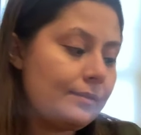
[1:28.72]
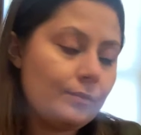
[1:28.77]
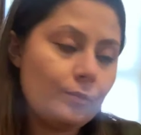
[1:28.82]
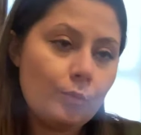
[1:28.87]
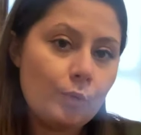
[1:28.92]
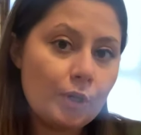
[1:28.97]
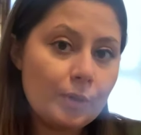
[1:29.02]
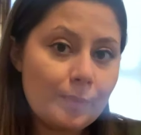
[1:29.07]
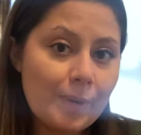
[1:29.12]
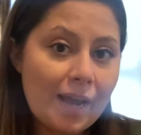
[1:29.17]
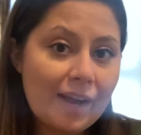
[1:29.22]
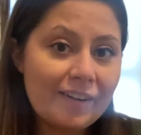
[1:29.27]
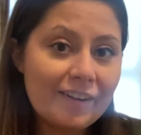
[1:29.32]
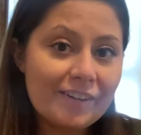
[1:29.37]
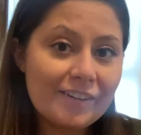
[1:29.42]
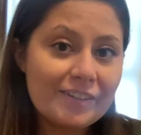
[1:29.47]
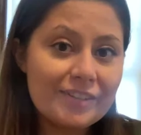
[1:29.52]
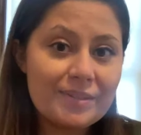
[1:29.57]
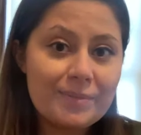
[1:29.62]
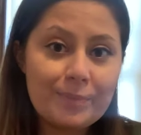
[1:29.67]

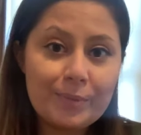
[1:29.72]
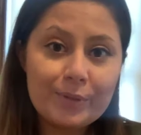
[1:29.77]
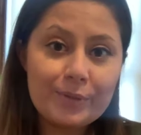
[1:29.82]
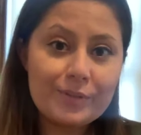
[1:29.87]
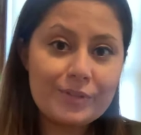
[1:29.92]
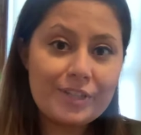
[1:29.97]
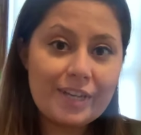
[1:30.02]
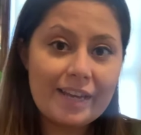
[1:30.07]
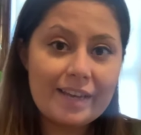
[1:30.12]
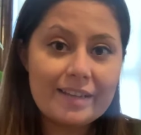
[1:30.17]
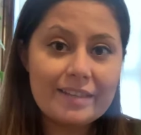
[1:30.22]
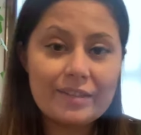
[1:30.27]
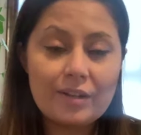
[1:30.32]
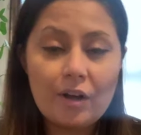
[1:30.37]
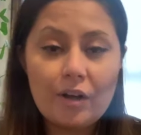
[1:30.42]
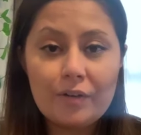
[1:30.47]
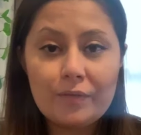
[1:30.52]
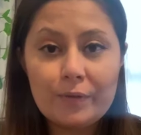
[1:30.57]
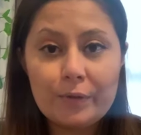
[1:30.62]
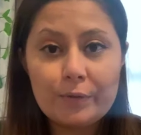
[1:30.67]
woodpeckers, blue jays.
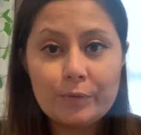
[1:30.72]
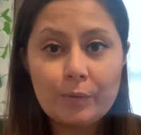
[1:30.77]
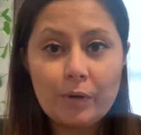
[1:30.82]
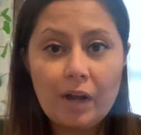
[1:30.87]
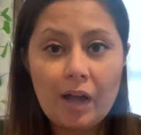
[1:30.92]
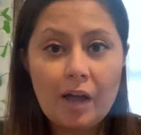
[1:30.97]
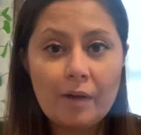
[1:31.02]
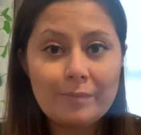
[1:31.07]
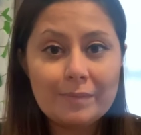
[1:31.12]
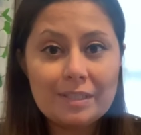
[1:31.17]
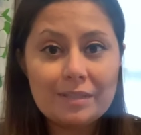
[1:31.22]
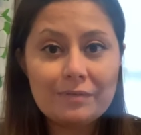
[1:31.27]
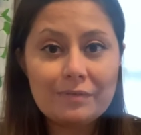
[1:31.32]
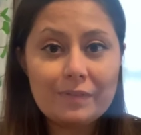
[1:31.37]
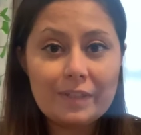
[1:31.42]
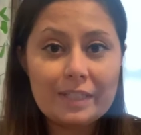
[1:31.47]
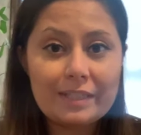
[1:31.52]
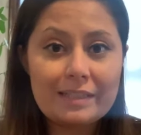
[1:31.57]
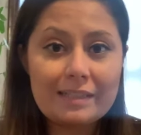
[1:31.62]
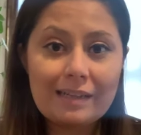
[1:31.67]
All of those will come to
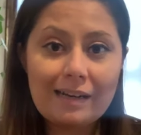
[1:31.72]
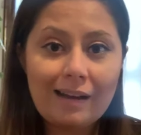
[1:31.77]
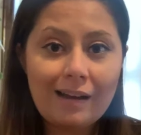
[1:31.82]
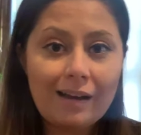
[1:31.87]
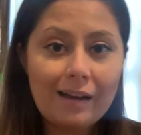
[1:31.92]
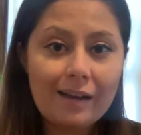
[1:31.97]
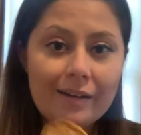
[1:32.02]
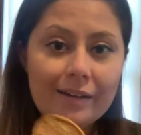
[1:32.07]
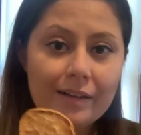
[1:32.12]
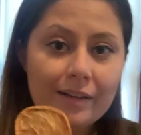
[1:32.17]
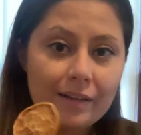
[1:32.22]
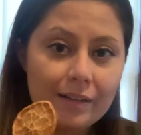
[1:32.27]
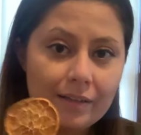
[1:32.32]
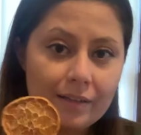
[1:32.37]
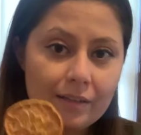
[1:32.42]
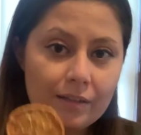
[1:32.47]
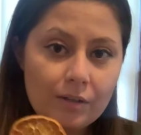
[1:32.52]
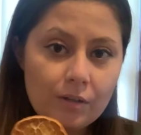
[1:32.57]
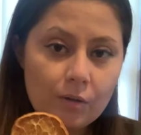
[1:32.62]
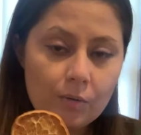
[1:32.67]
feast on
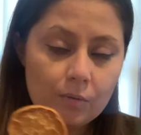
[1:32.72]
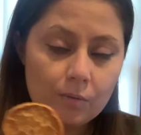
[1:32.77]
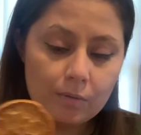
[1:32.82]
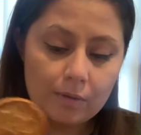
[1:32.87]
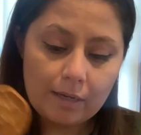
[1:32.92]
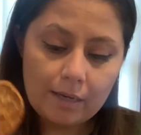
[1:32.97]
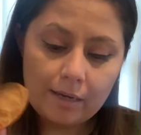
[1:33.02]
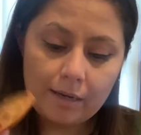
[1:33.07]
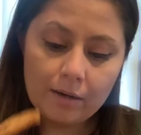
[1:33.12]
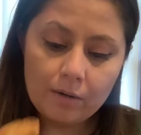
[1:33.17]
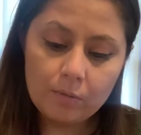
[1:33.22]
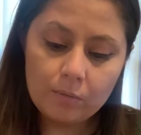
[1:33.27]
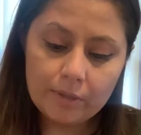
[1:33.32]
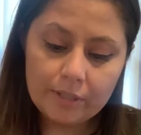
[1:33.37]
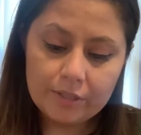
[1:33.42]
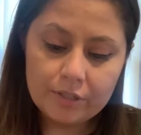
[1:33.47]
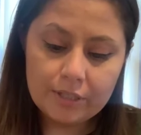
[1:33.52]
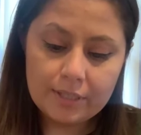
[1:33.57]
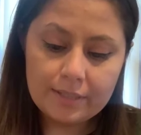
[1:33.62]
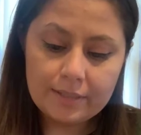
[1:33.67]

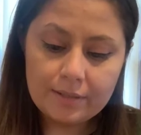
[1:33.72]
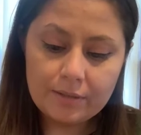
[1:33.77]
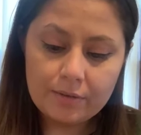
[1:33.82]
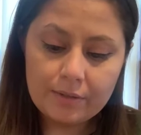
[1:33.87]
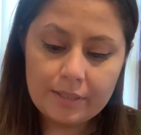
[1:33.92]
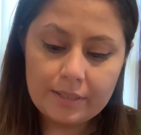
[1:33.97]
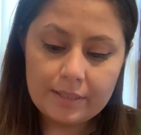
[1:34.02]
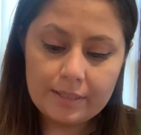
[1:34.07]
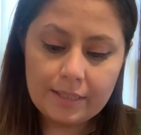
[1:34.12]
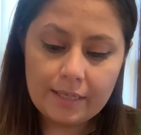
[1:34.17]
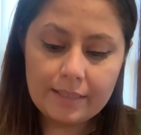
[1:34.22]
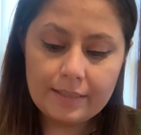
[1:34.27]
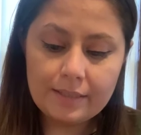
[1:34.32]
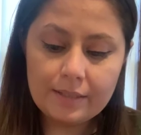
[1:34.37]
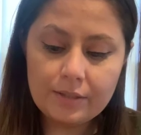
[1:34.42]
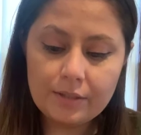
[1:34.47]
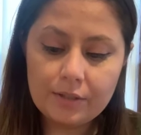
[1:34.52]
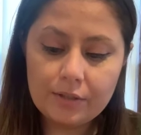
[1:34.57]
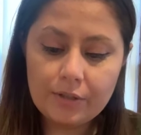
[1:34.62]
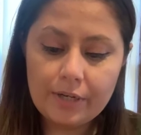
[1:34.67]
oranges. So these
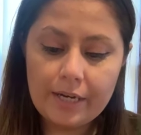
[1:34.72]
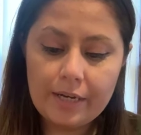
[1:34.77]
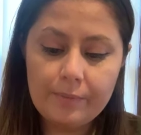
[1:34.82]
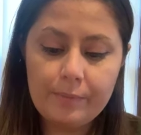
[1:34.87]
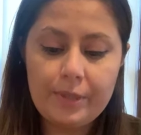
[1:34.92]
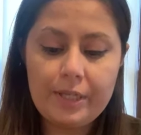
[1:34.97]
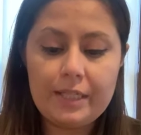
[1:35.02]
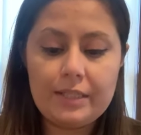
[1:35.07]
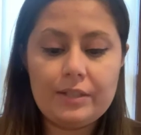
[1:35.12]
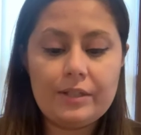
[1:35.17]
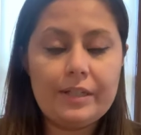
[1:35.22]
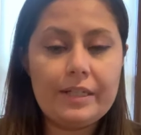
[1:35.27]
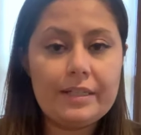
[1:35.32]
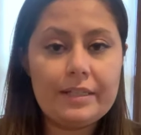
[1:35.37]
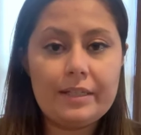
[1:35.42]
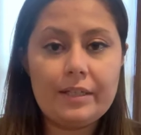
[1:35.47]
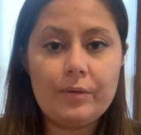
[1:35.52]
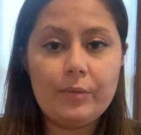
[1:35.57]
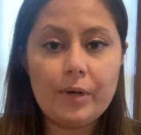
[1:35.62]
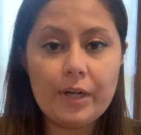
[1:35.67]
slices are great because they're
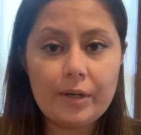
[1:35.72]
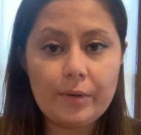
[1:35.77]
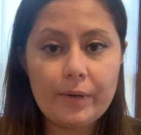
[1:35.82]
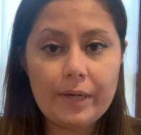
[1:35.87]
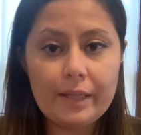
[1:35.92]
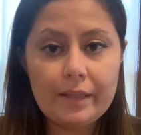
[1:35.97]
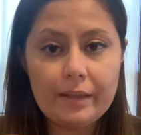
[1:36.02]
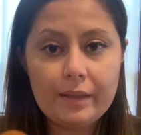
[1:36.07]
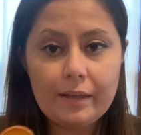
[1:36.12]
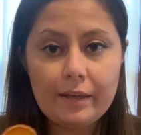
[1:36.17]
easy to work with.